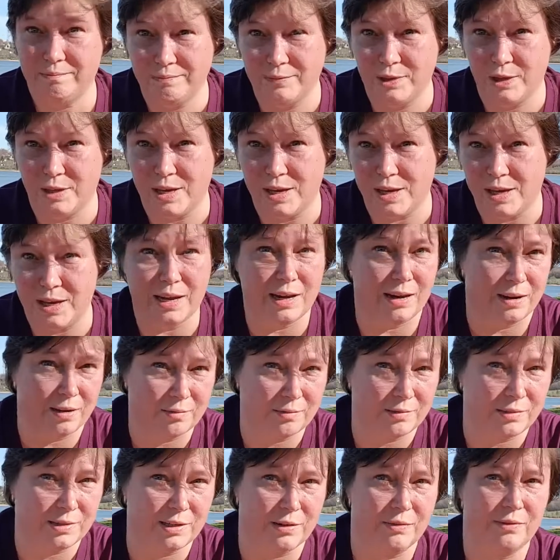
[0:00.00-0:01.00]
looking here
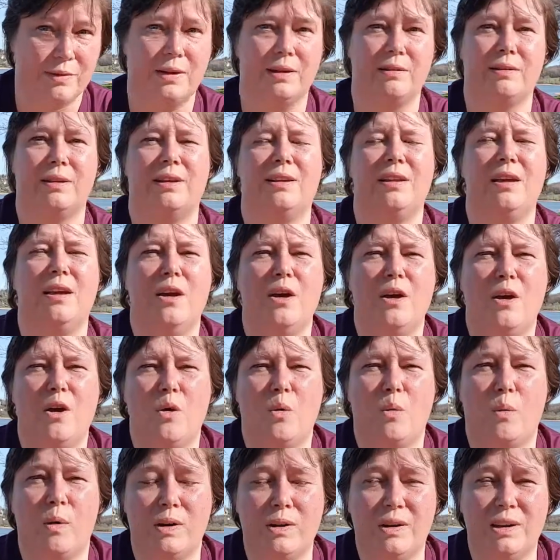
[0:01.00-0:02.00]
instead of there again.
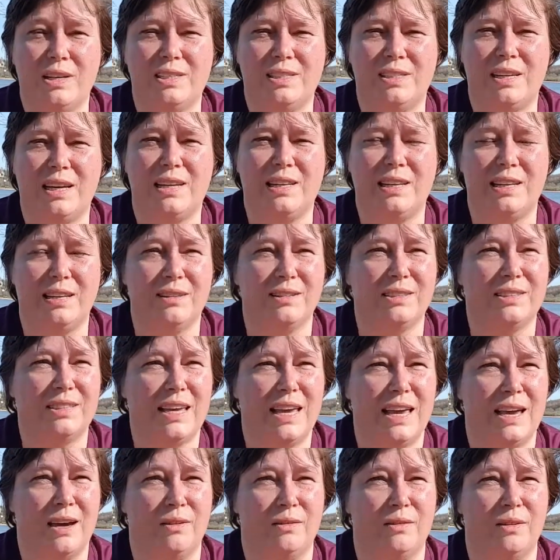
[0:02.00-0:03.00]
When I say little
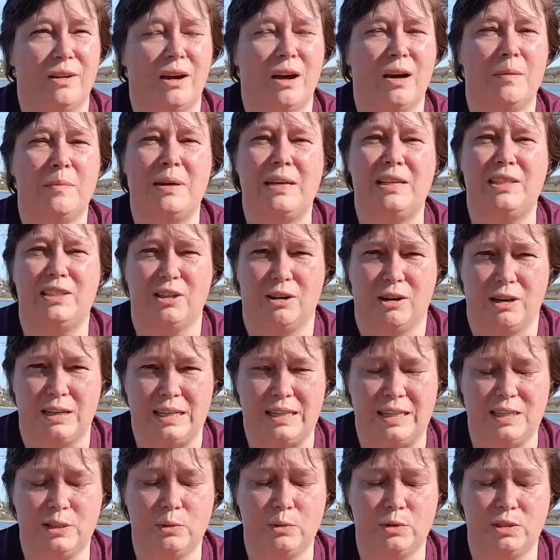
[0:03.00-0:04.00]
town, I mean
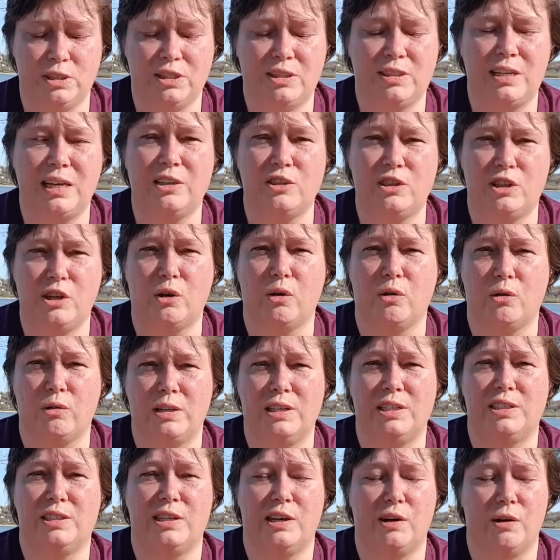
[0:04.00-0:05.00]
tiny. This was
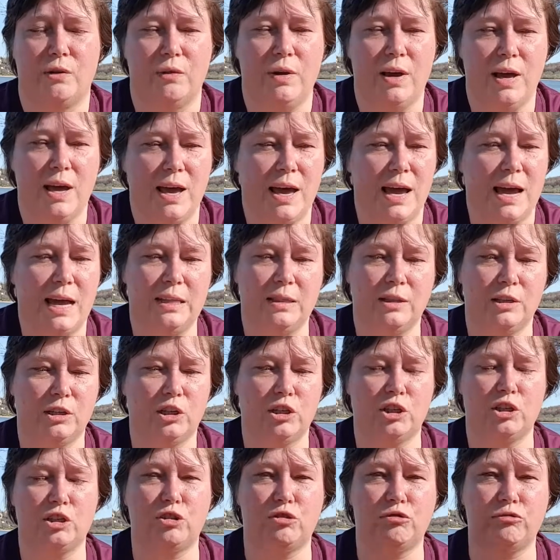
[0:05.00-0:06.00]
Saint-Géron itself, and the
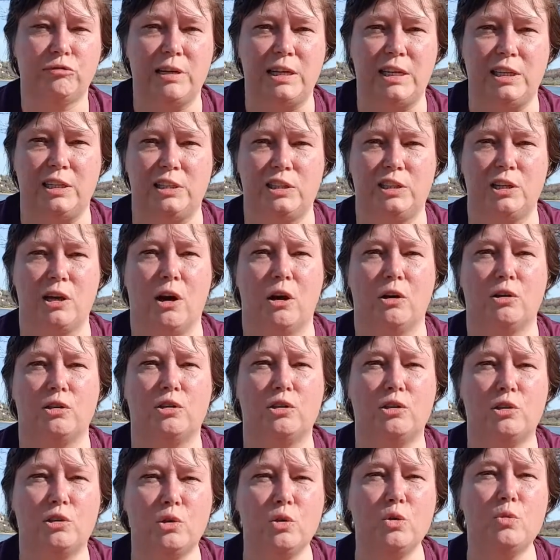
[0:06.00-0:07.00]
streets are
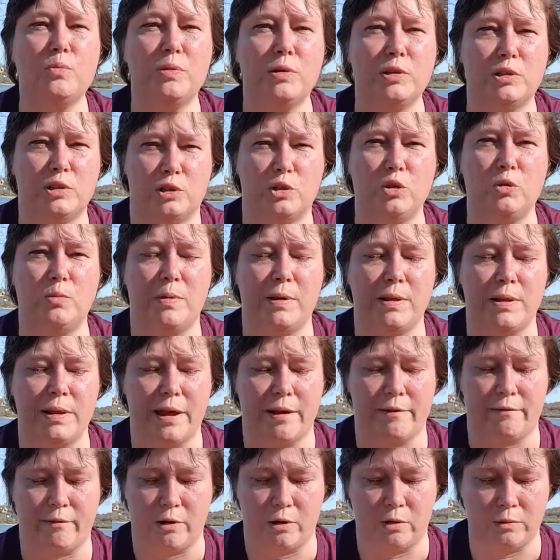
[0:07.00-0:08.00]
super, super
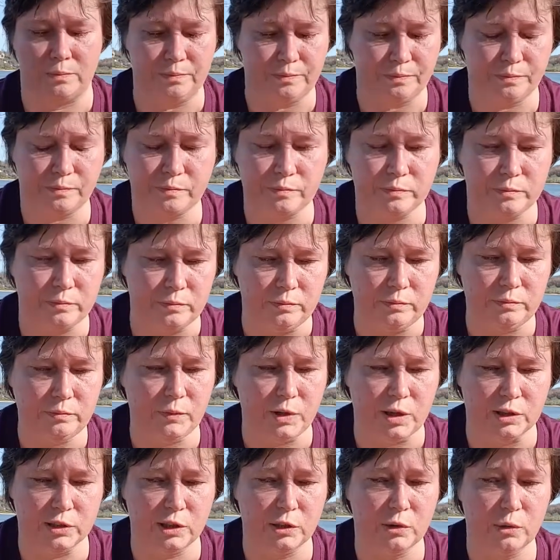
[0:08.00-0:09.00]
narrow.
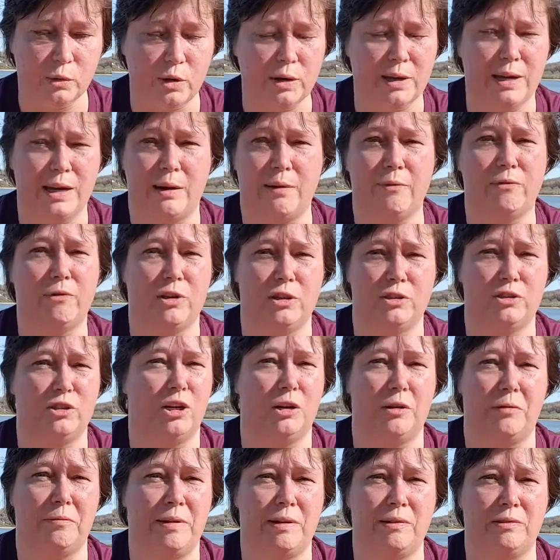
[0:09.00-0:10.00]
So I thought, okay, I've got to
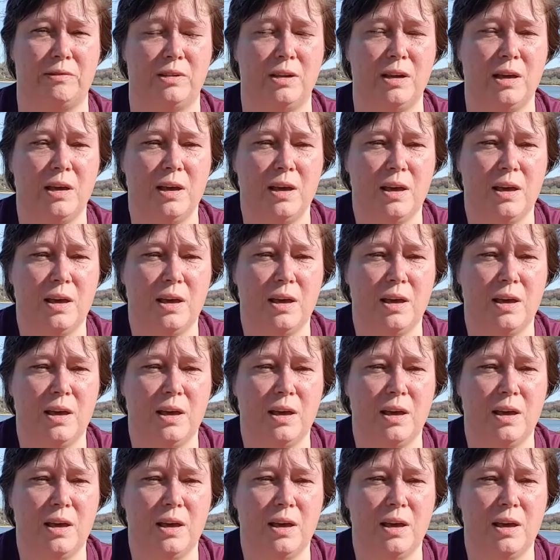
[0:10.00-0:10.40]
turn around.